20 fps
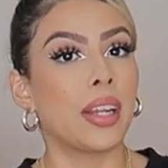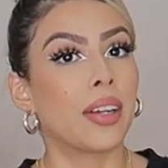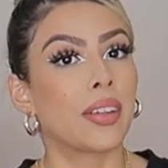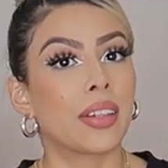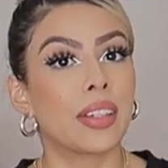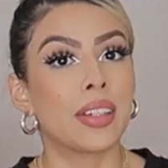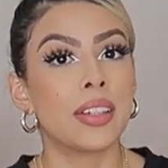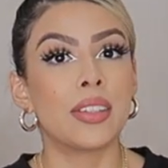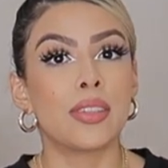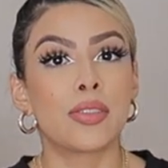
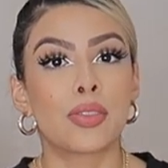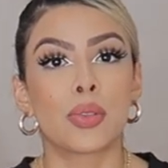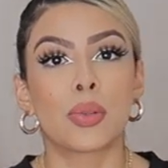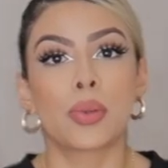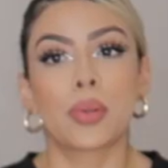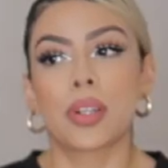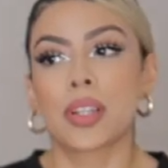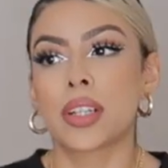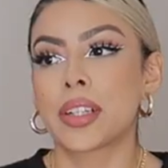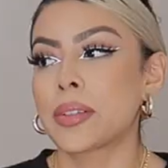errands,
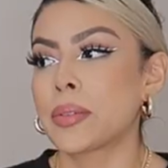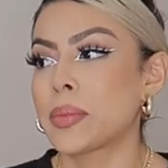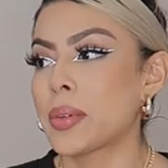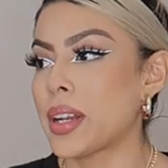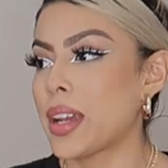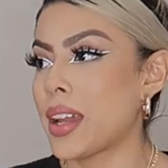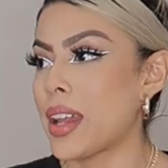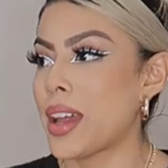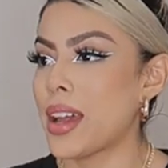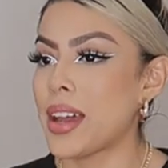or
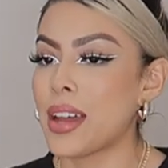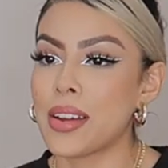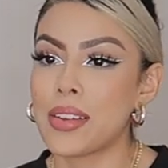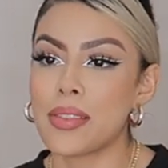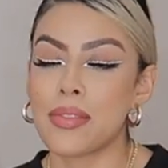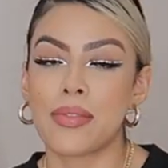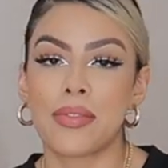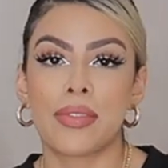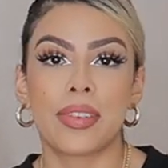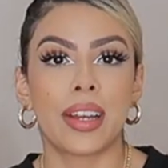when I
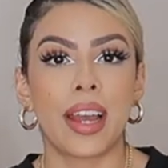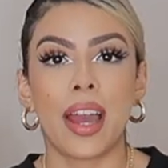have,